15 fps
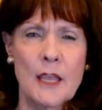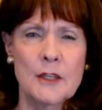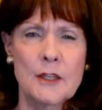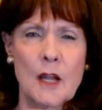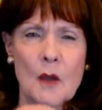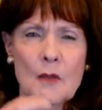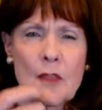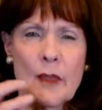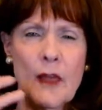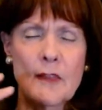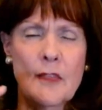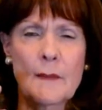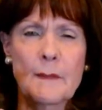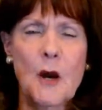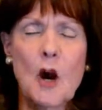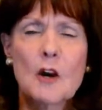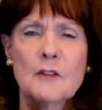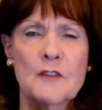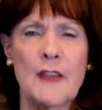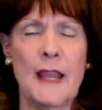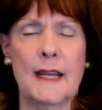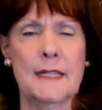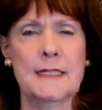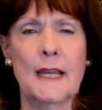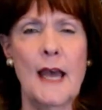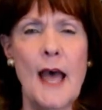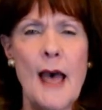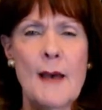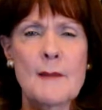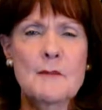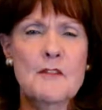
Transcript: you know, the, the perfect um,